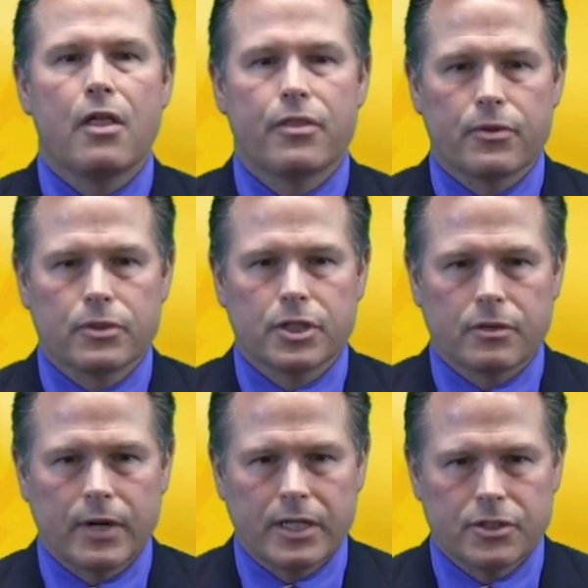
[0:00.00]
Third
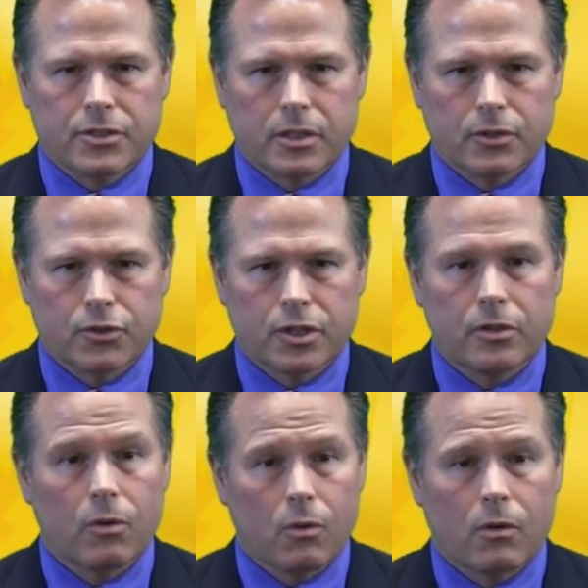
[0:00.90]
Generation
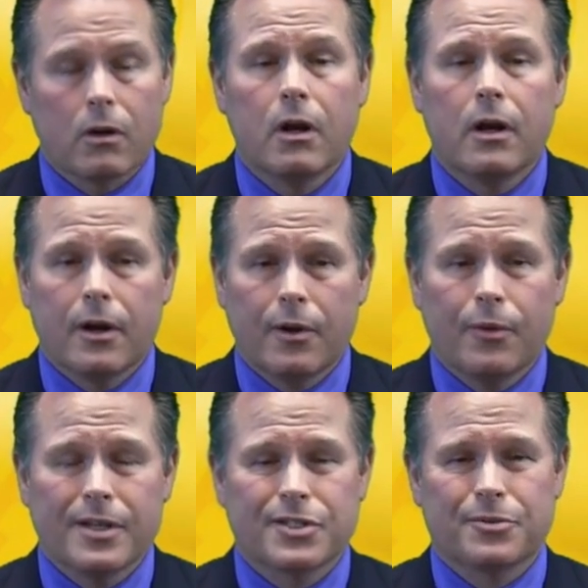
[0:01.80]
Solution, or
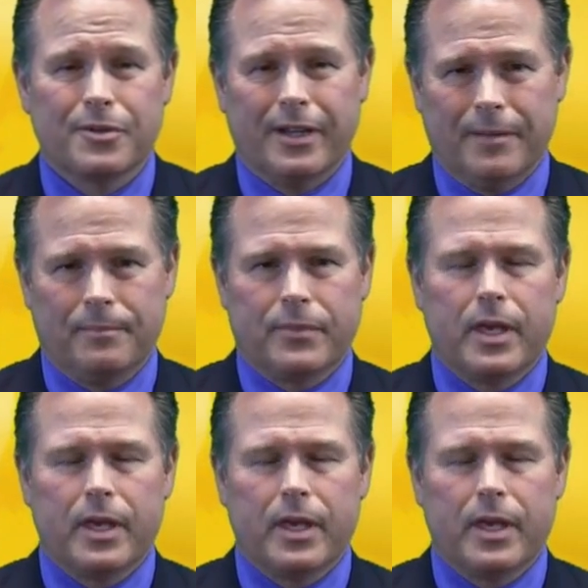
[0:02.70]
OS3.